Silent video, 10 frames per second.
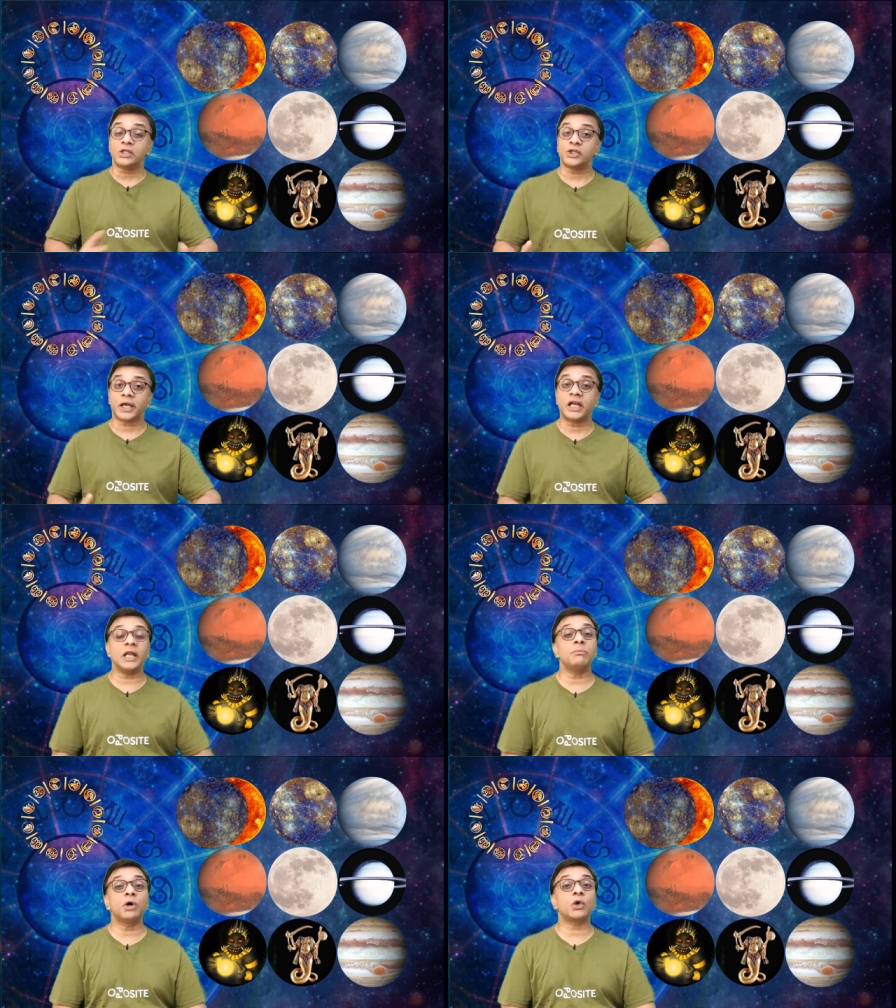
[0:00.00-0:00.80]

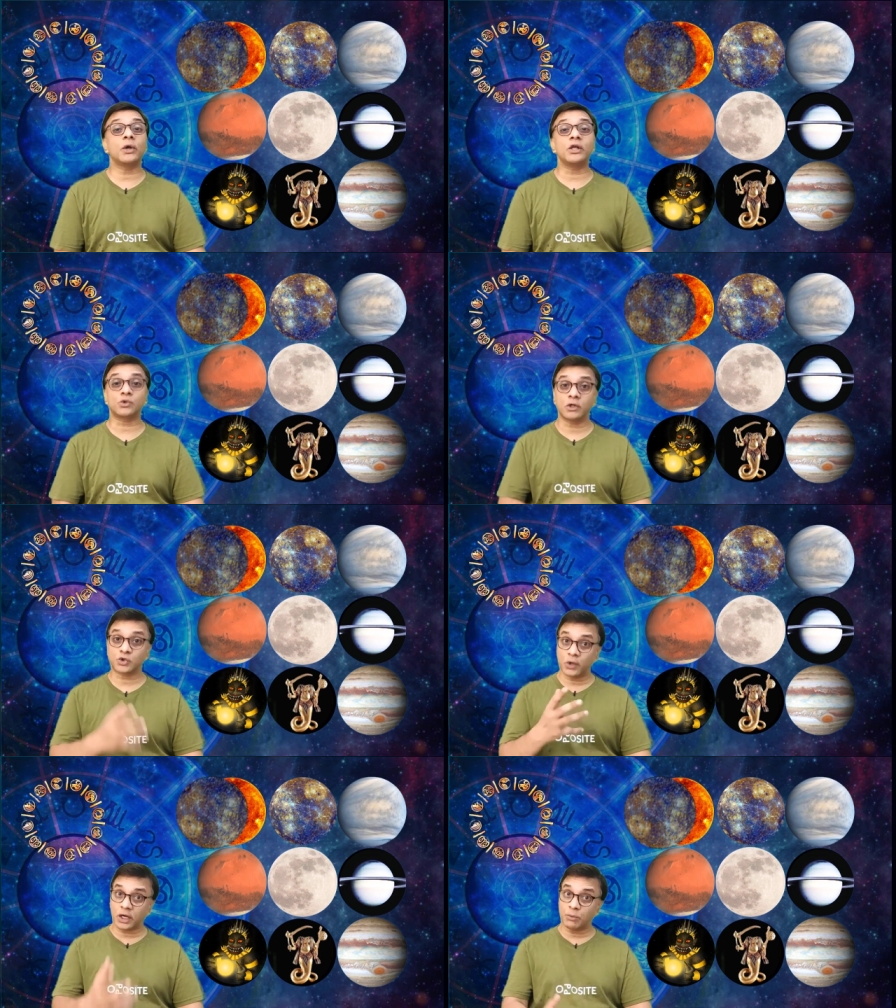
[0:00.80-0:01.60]
Secondly, Mercury is
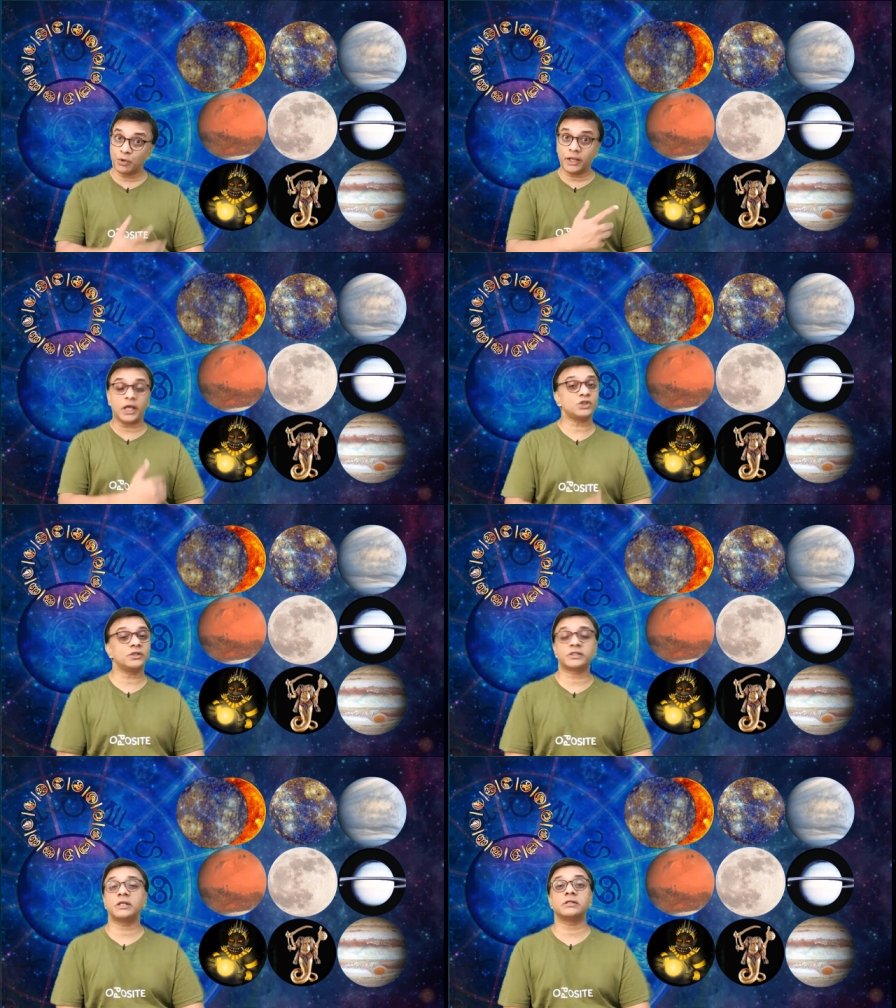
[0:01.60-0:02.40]
also your
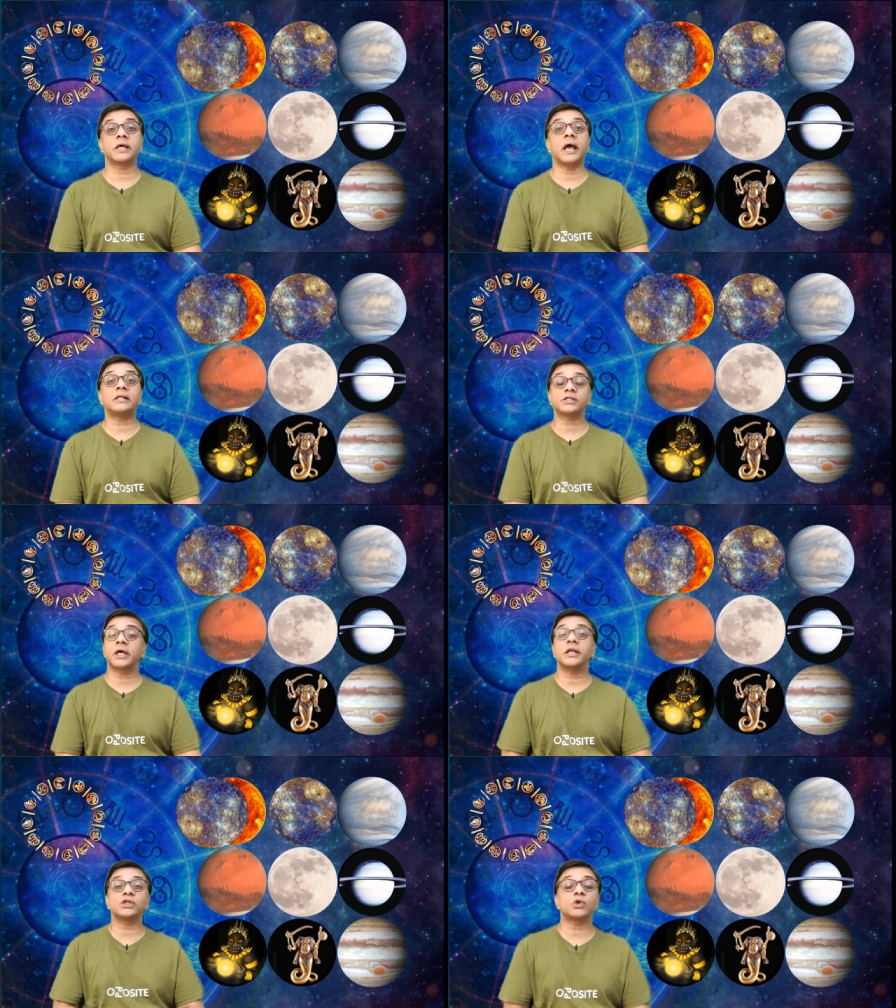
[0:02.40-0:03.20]
communication skills and
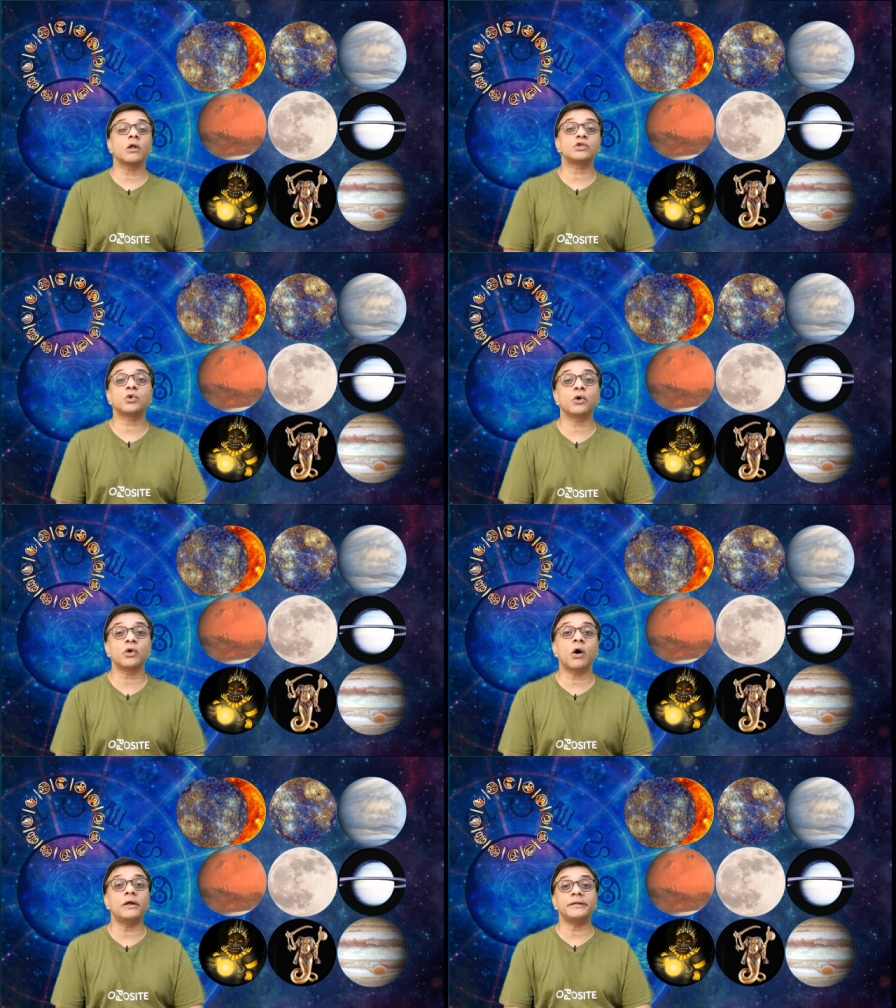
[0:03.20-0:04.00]
Sun is also
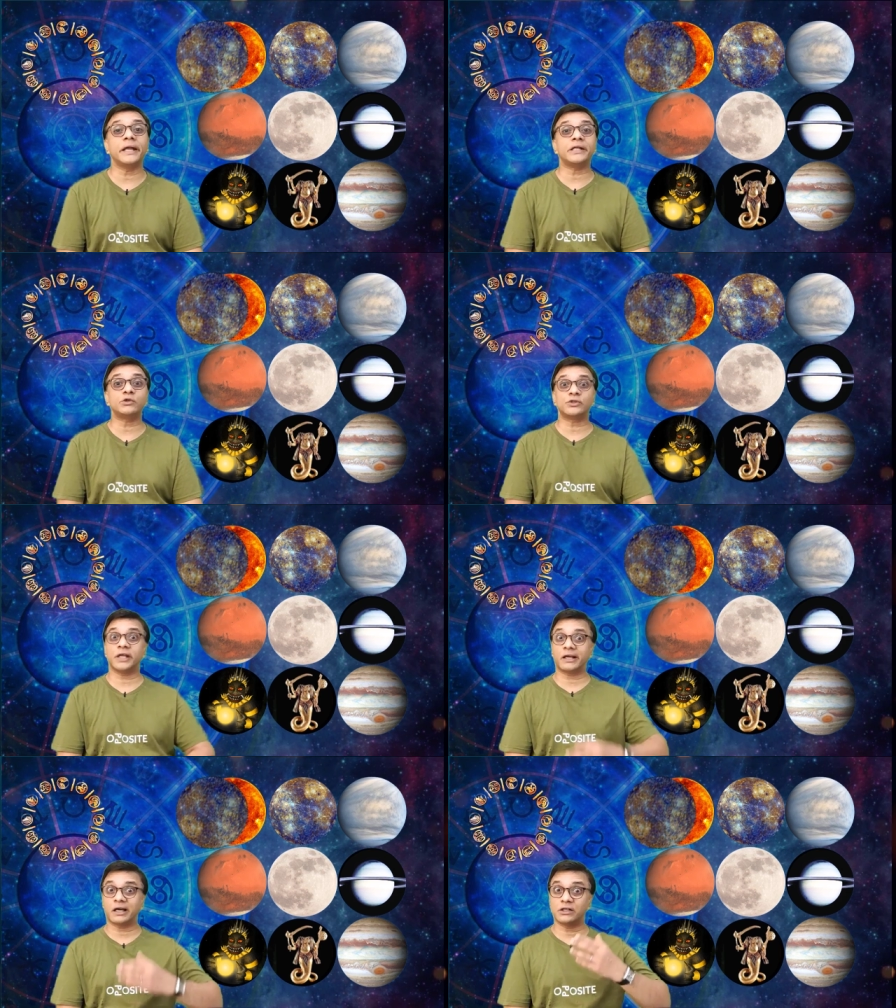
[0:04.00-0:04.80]
your need to
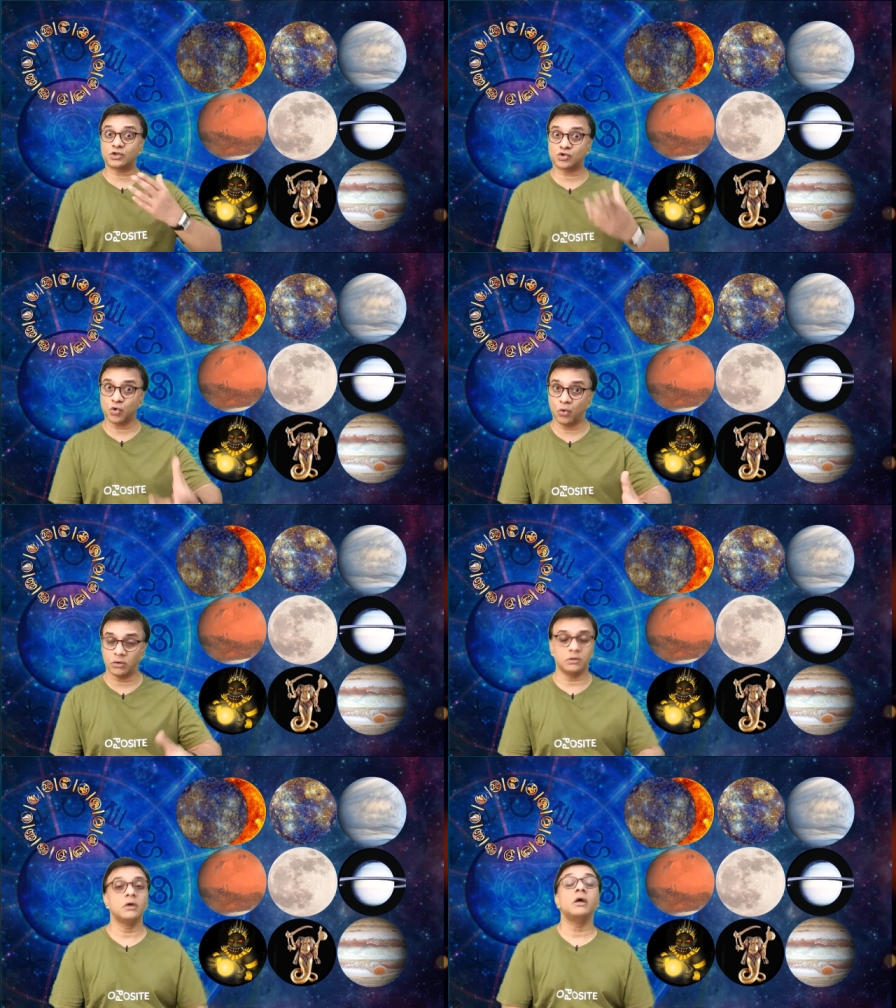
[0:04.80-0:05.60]
take
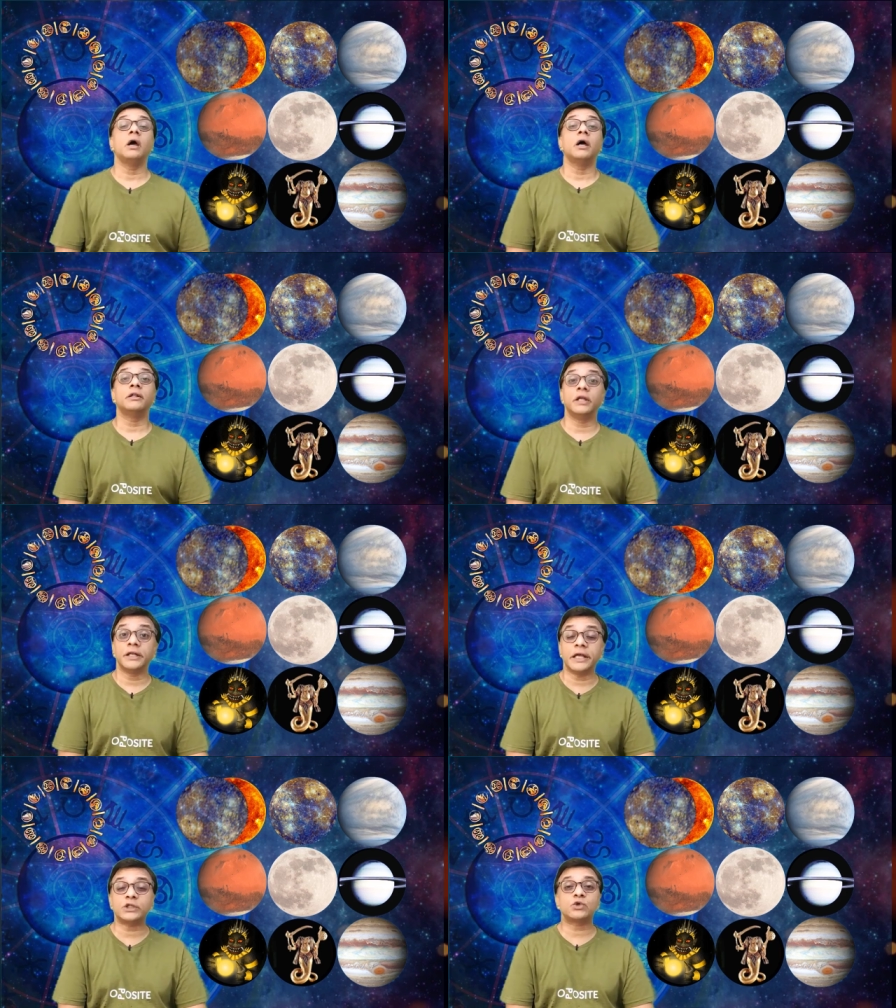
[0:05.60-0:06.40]
control, the
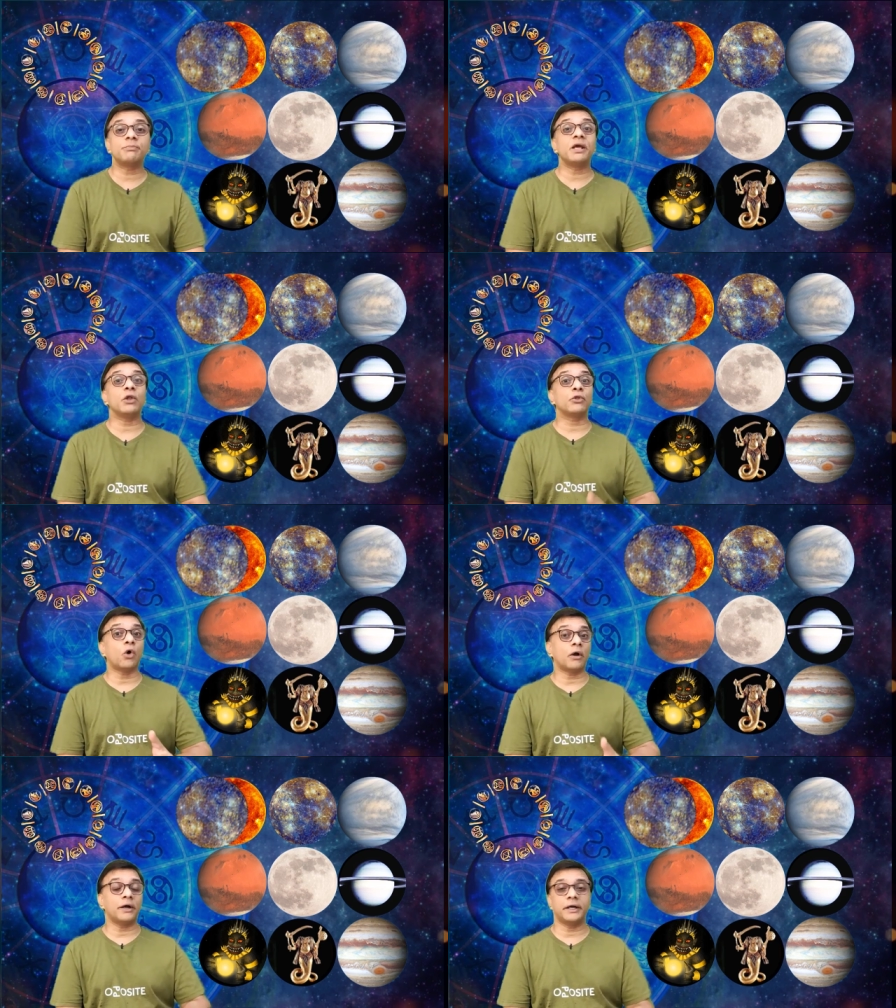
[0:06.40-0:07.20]
need to be
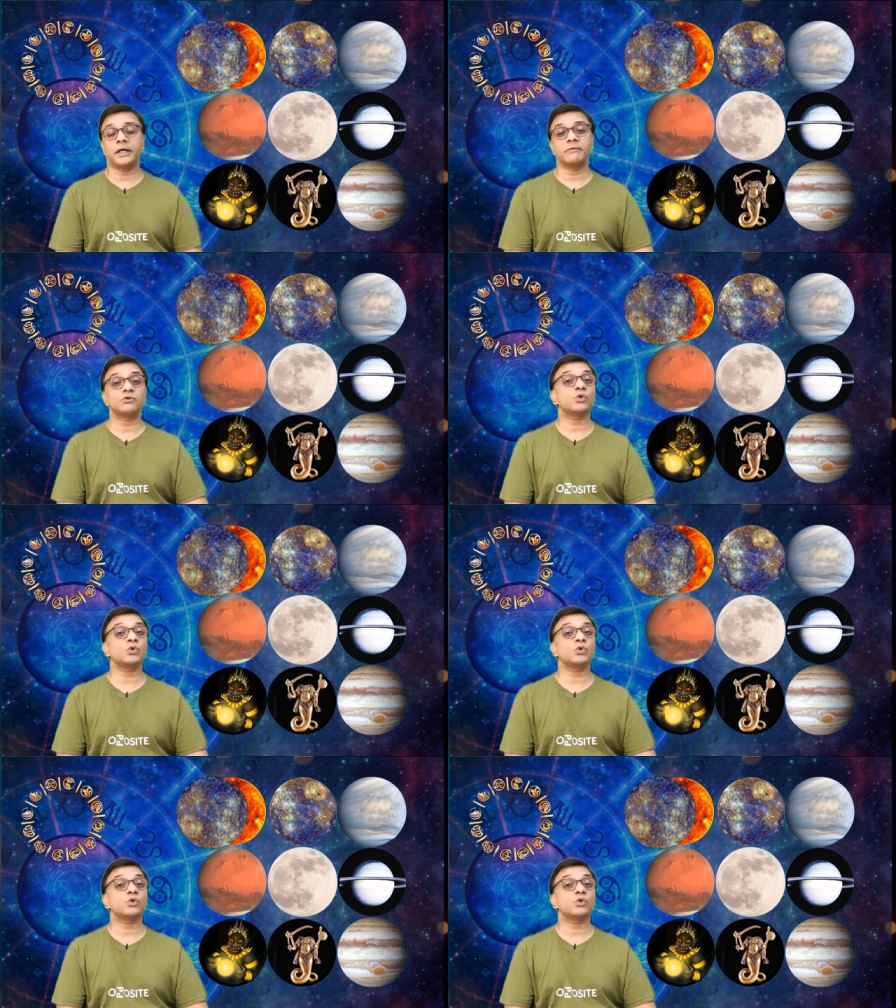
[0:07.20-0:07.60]
authoritative.